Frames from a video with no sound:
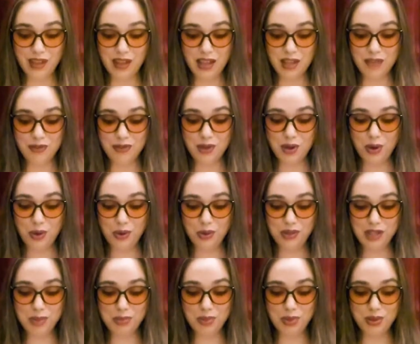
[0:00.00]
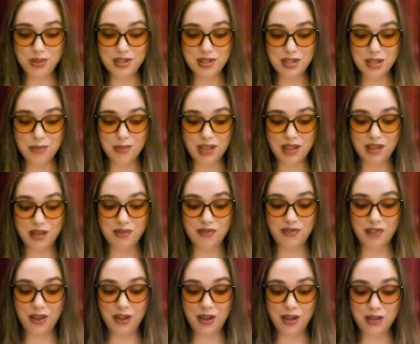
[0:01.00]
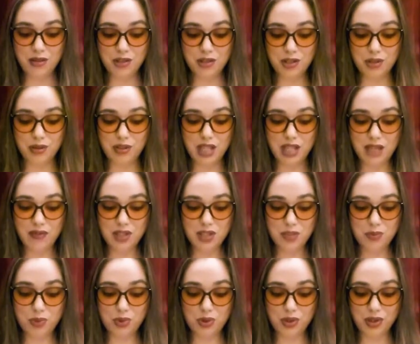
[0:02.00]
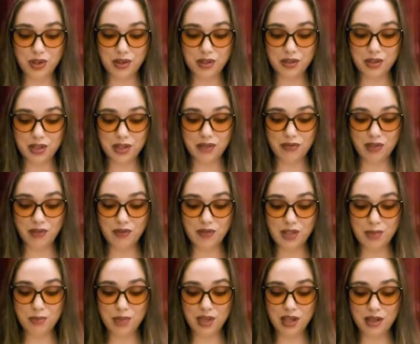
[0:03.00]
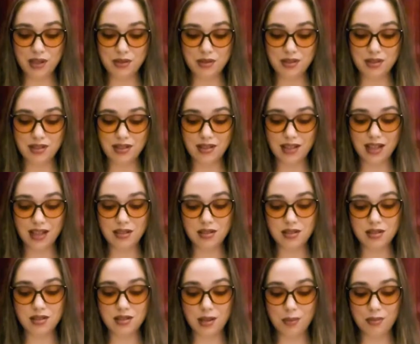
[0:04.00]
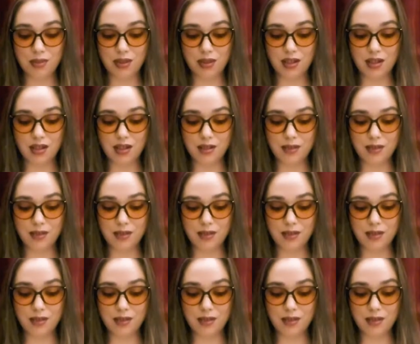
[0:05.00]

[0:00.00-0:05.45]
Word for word: If it only puts him in the vein to leave his poor clerk fifty pounds, that's something.